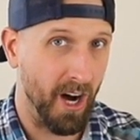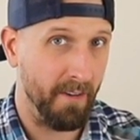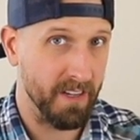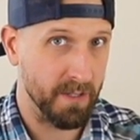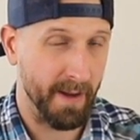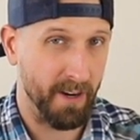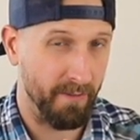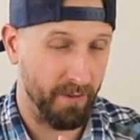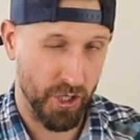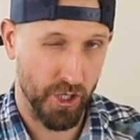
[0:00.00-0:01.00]
offense better
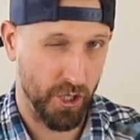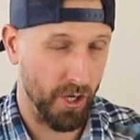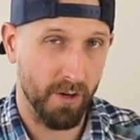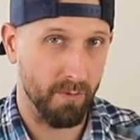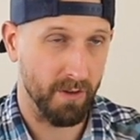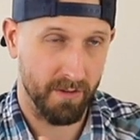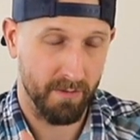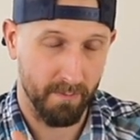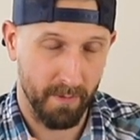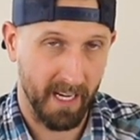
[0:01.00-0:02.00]
for sure with
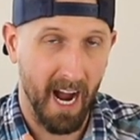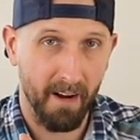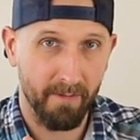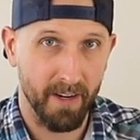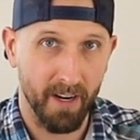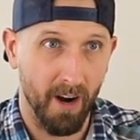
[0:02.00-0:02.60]
McCaffrey,